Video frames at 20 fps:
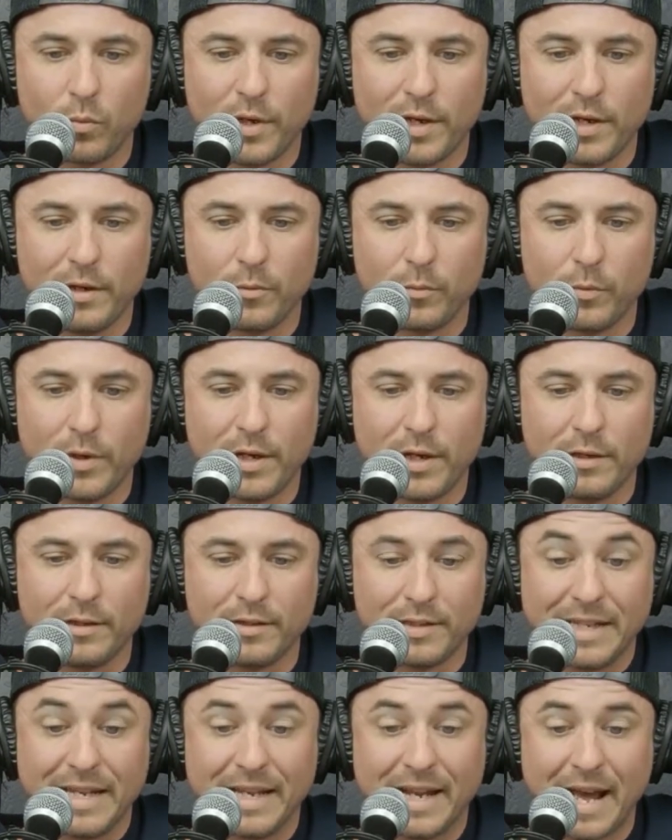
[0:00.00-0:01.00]
We
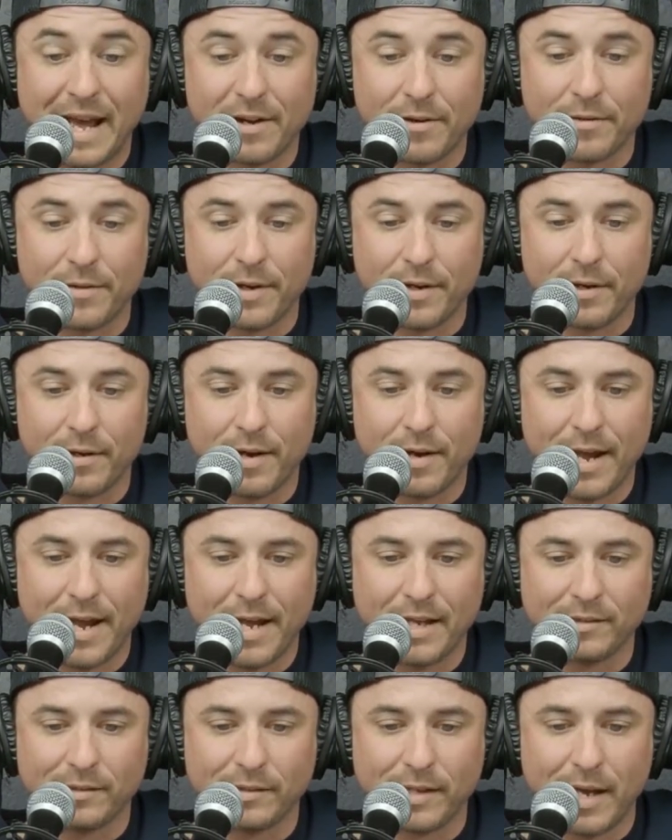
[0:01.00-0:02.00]
needed to get out of there
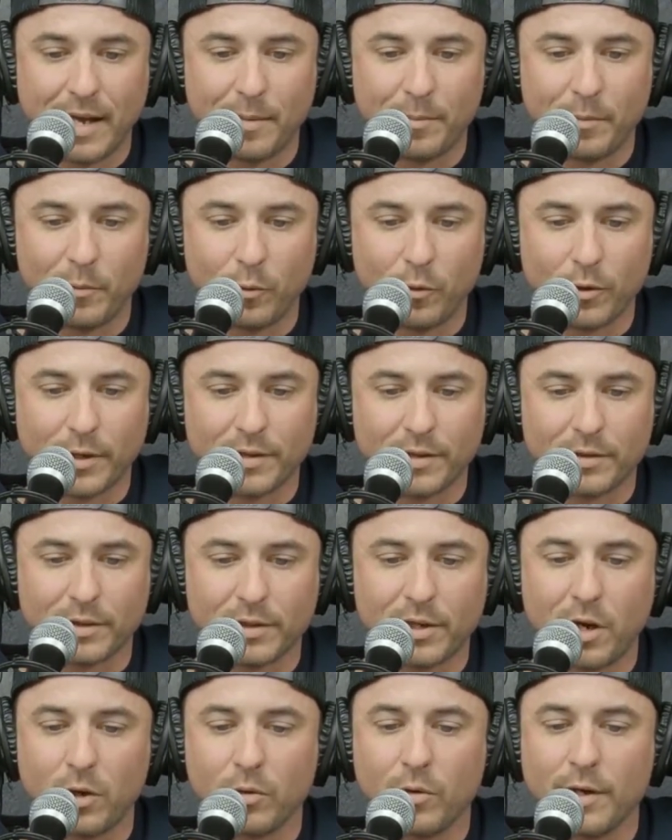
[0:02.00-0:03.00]
ASAP or get the
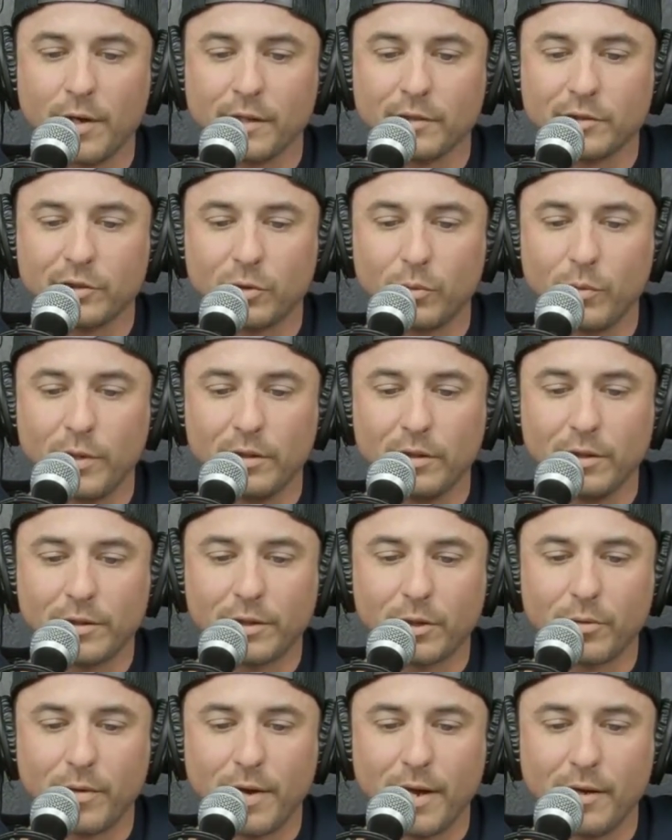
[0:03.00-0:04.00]
car running. So we
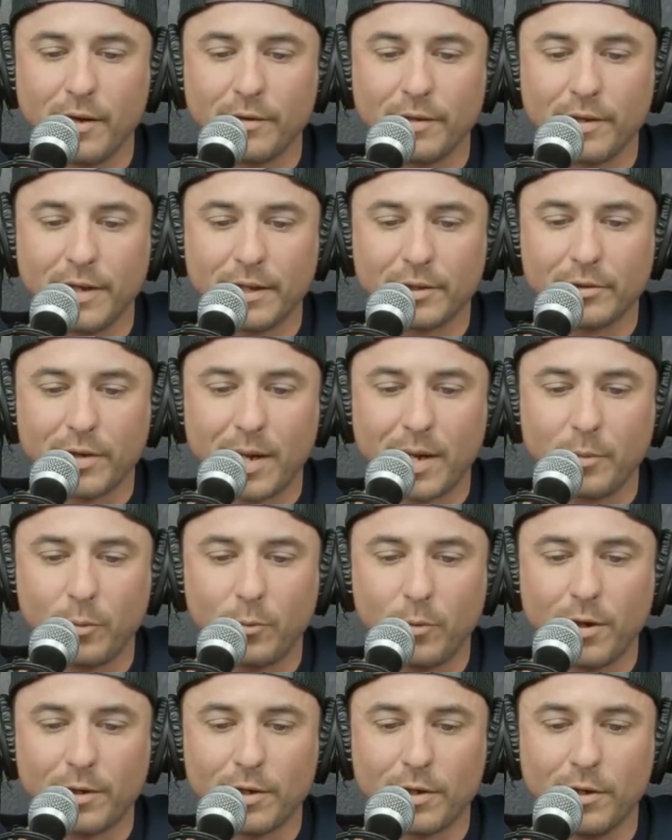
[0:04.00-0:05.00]
look around and grab a
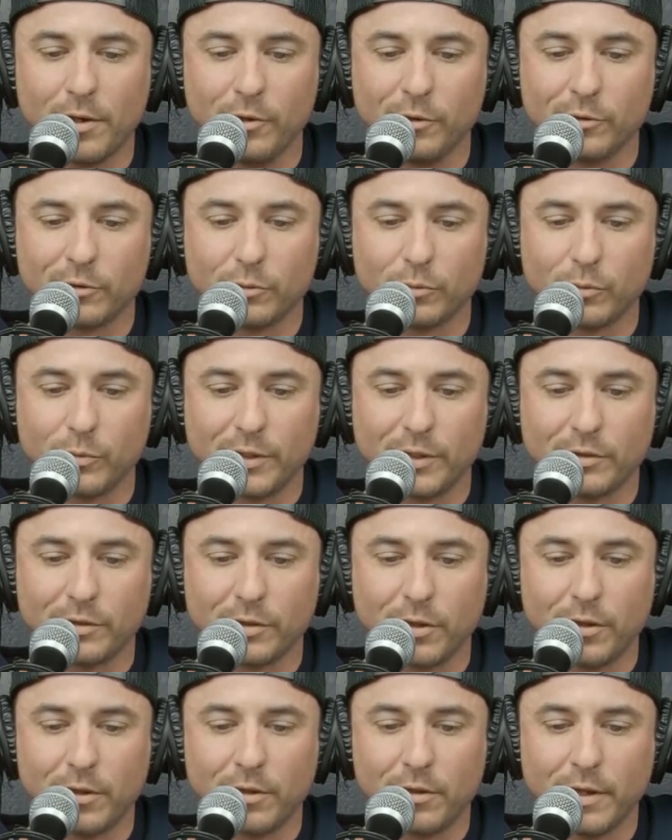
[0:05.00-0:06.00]
water hose we
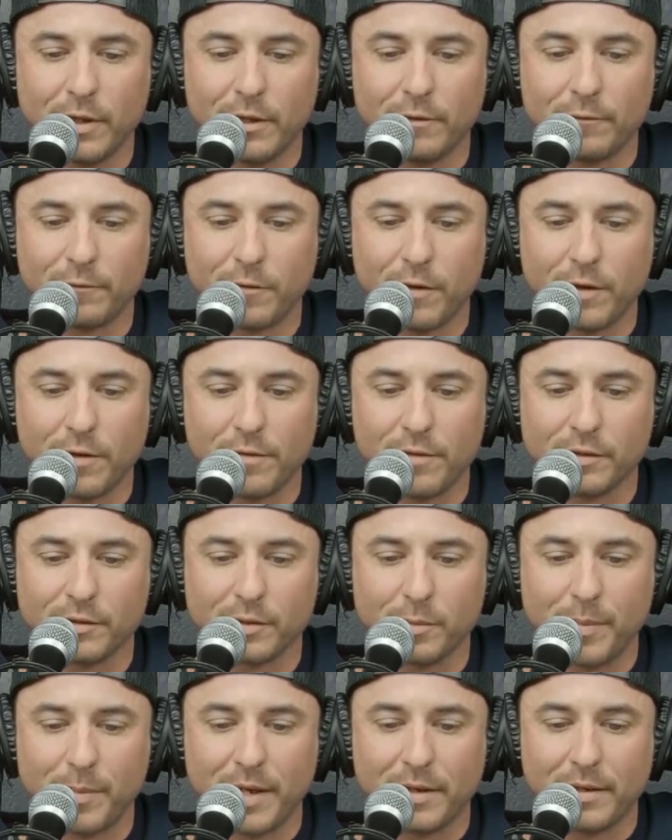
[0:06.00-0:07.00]
saw in front of this
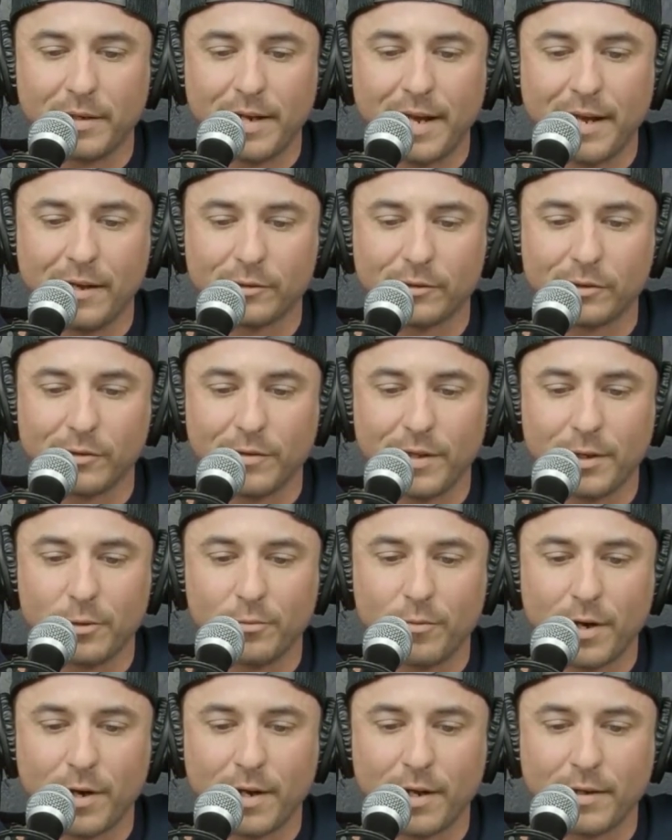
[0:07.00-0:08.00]
abandoned house. So they
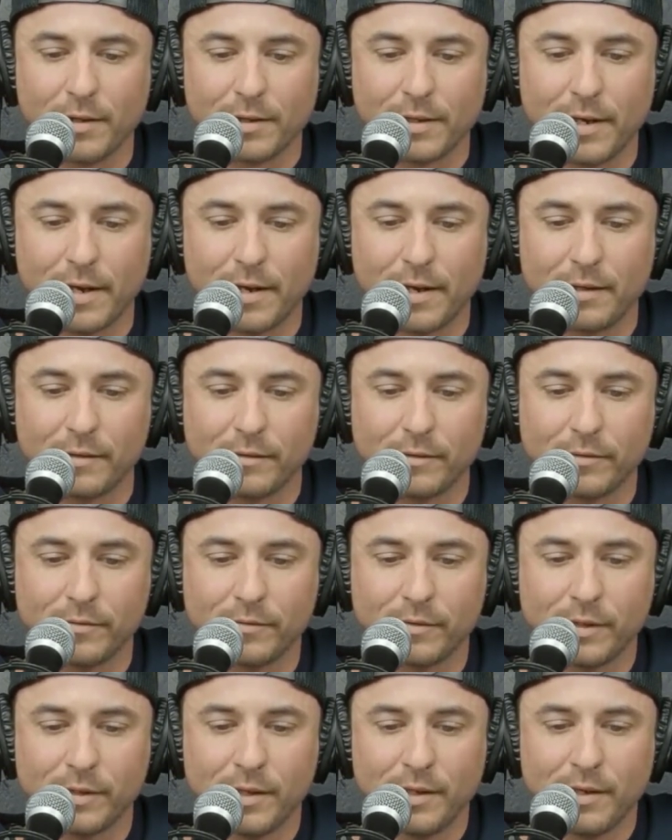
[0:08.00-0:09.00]
had run out of gas,
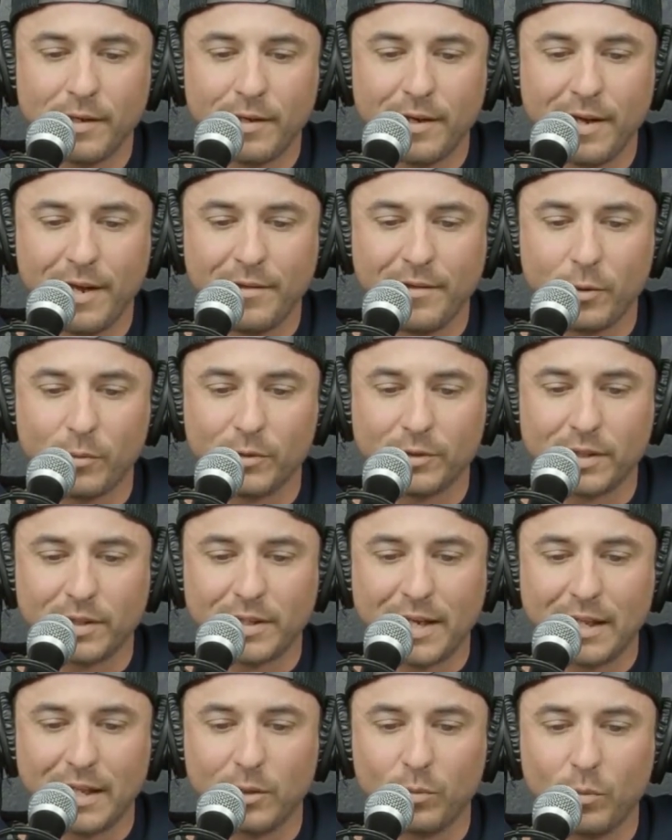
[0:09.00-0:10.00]
and there was a
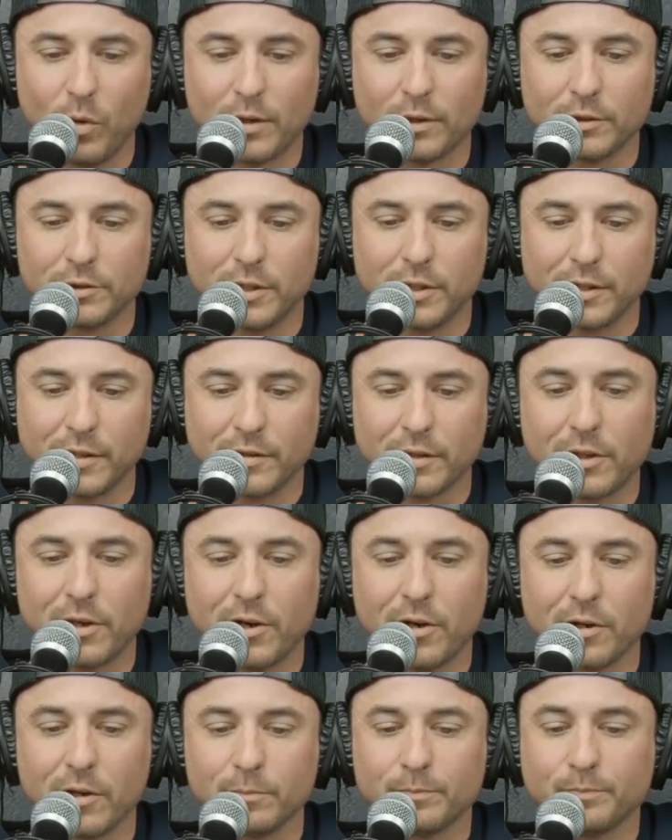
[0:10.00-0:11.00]
gallon water jug in the
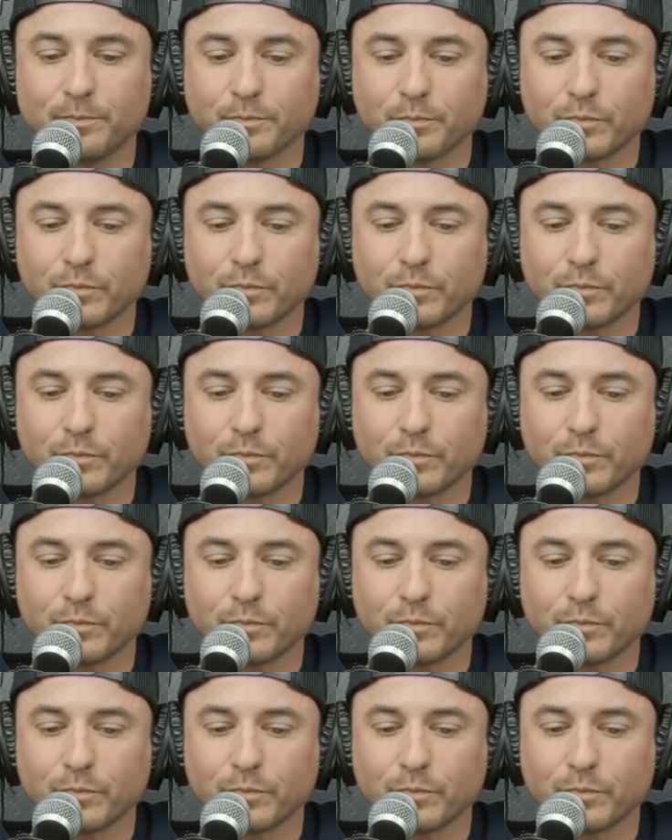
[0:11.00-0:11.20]
car.